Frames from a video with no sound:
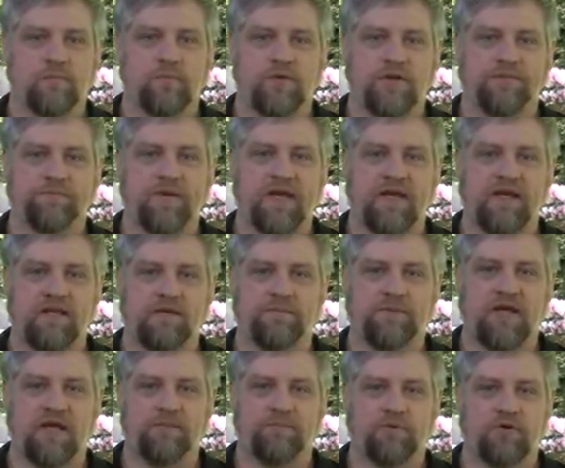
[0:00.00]
with pen and
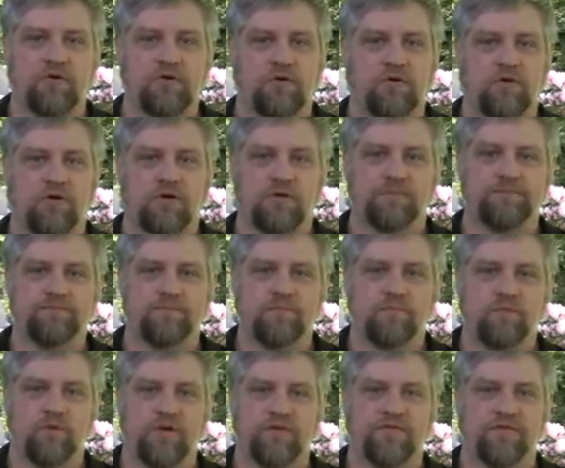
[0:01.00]
paper or
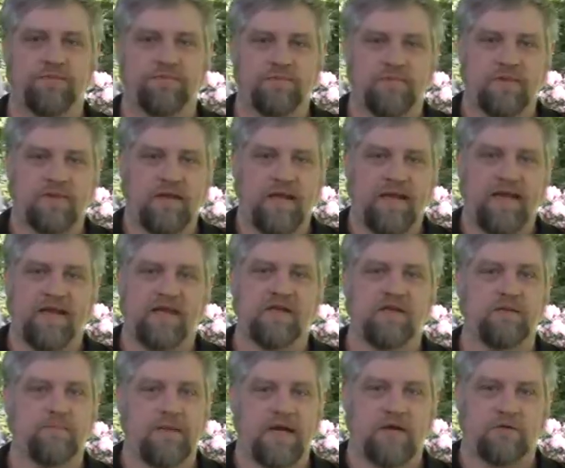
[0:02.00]
with hand
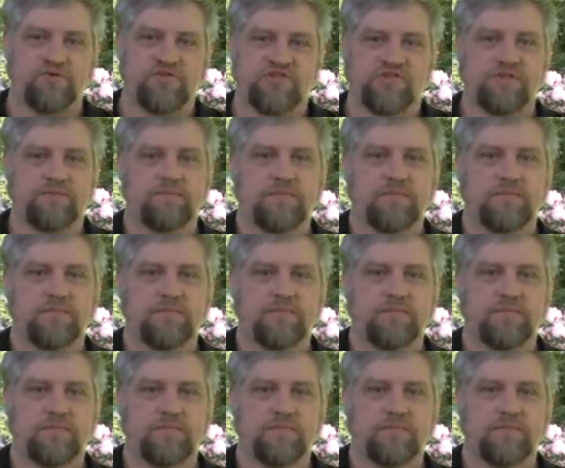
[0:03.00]
and mouse.